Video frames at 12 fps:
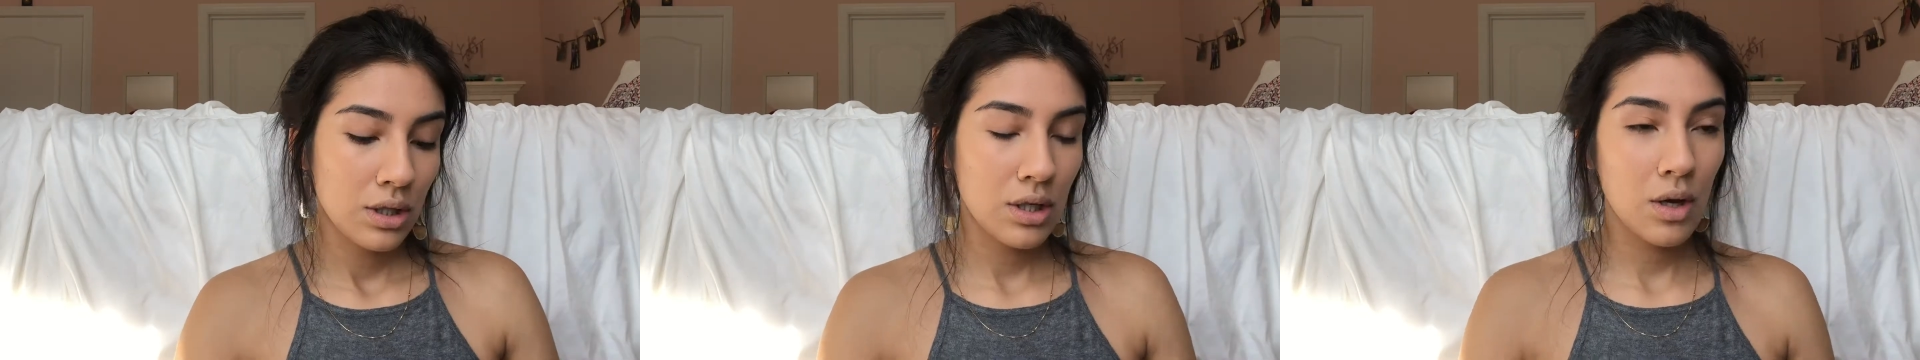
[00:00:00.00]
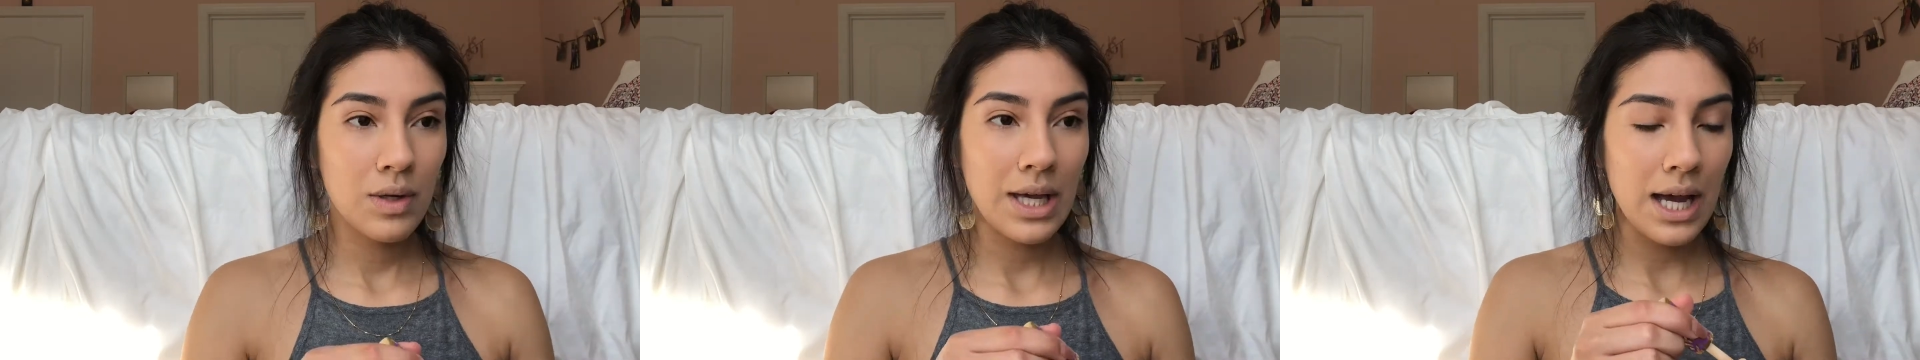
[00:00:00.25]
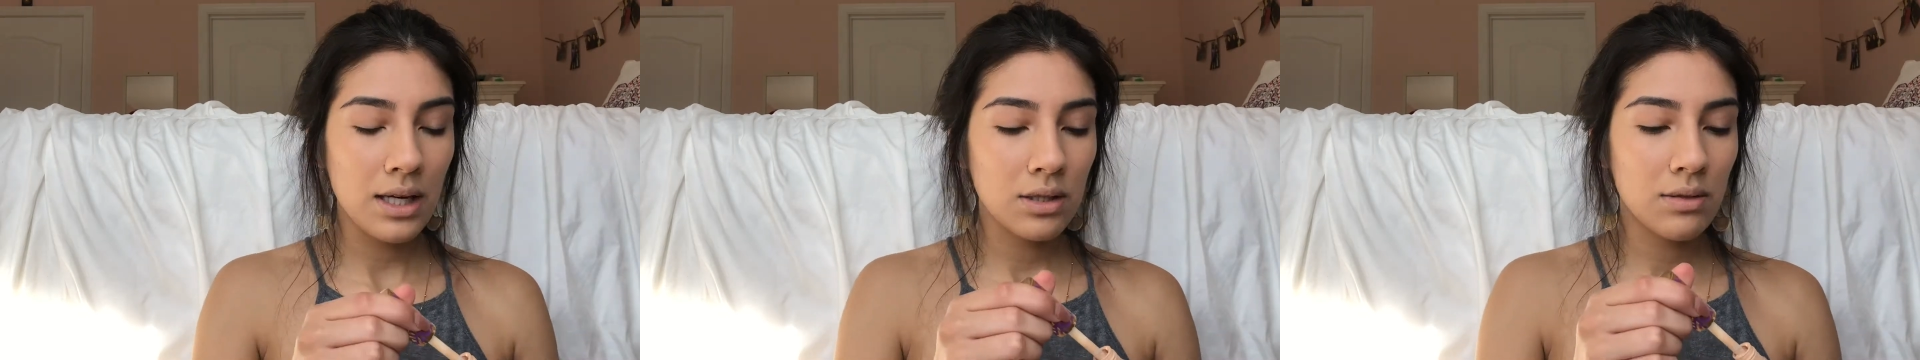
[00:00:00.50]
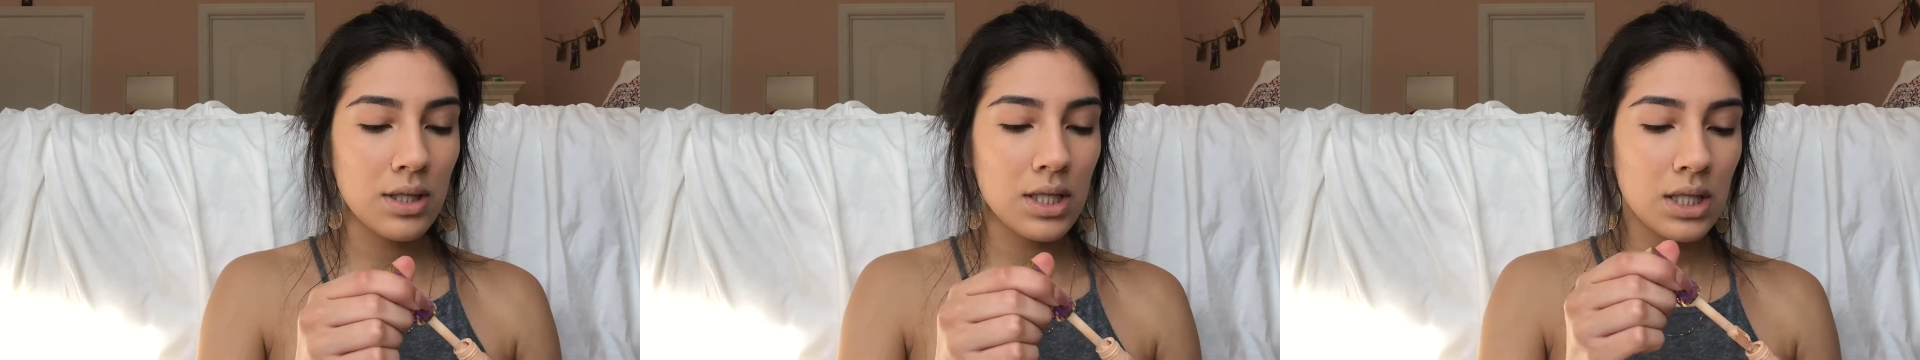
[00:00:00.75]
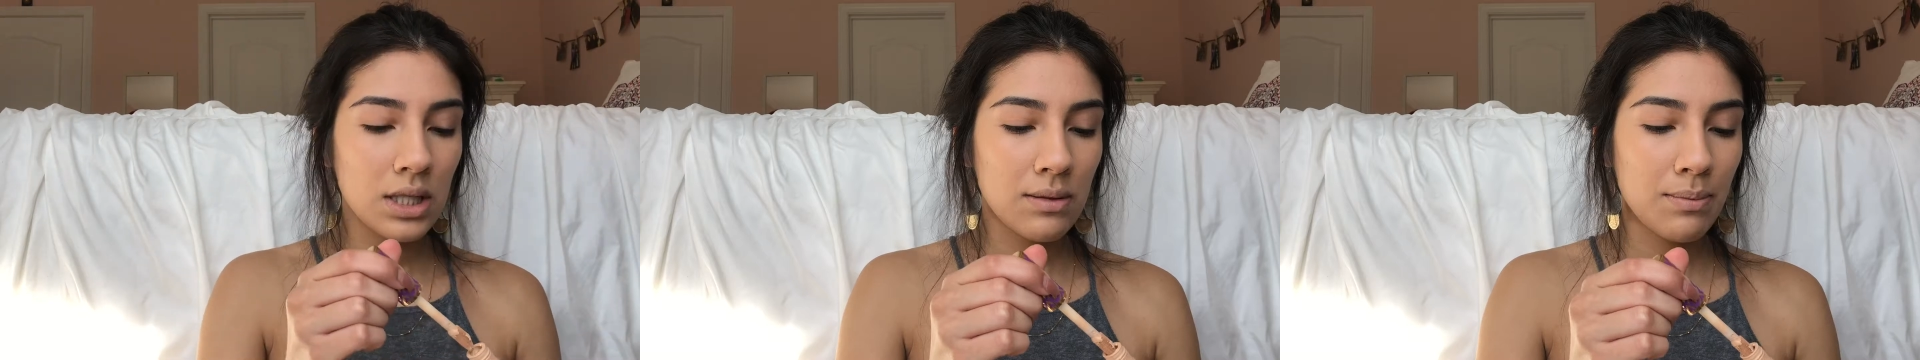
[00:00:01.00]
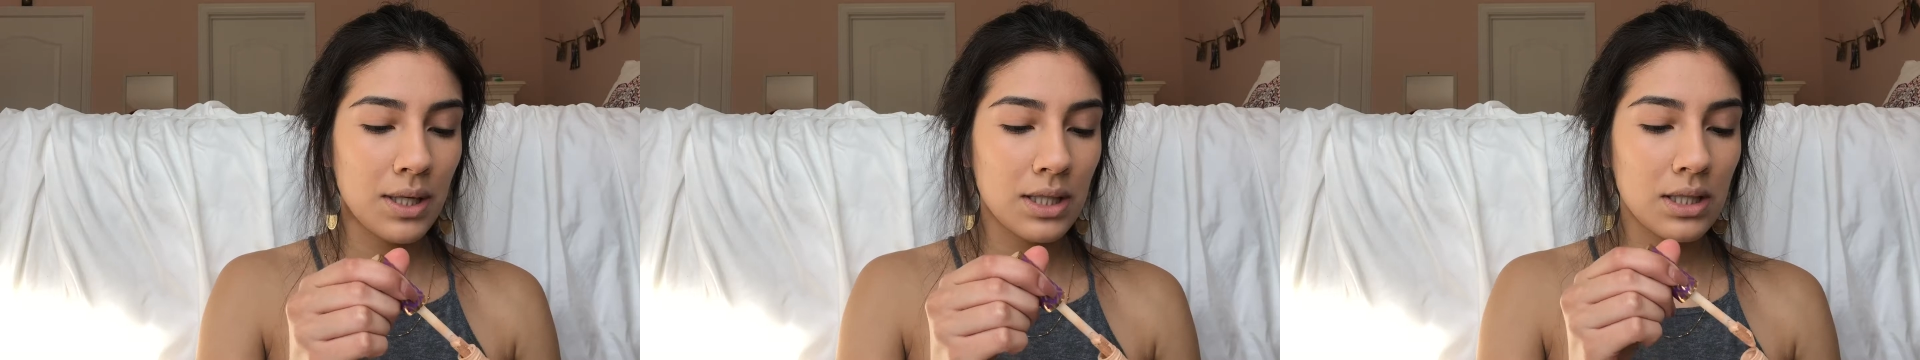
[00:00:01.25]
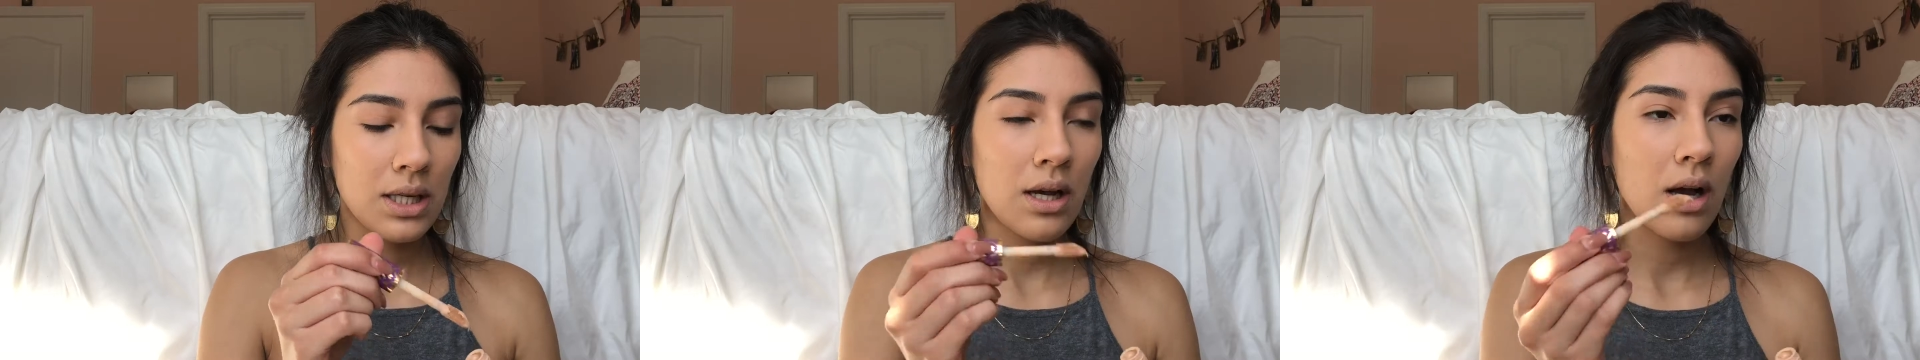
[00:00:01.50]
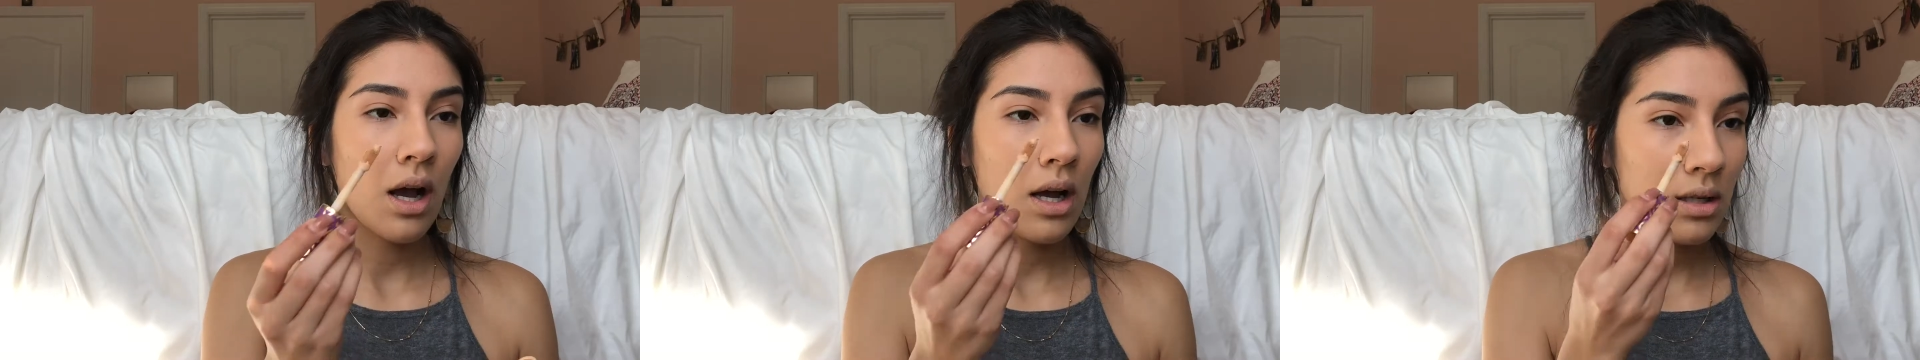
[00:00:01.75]
So yeah, so he just puts
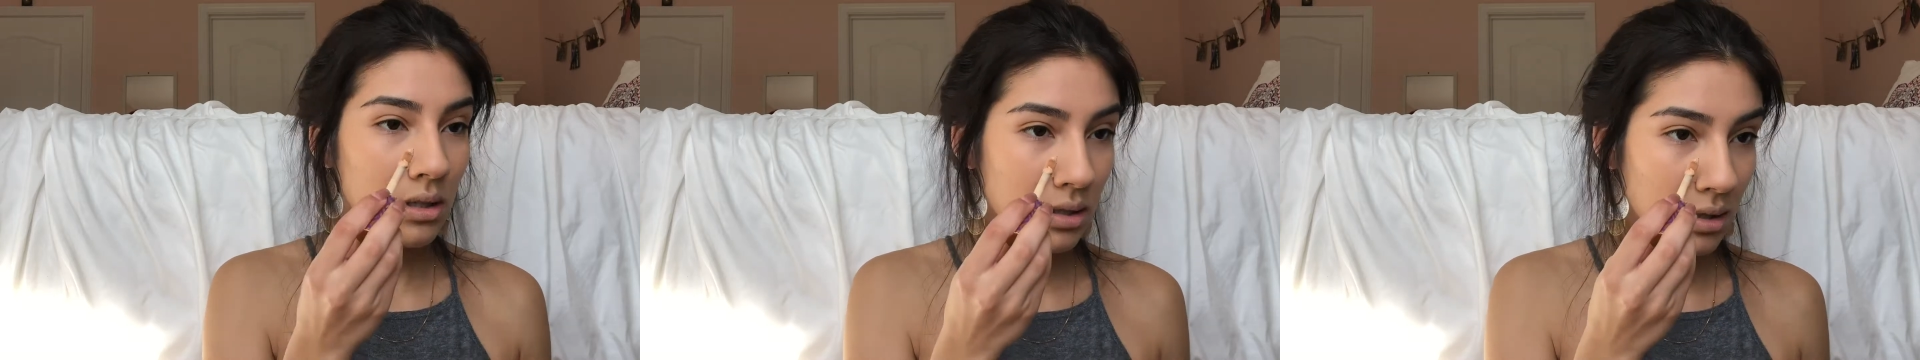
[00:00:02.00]
it on.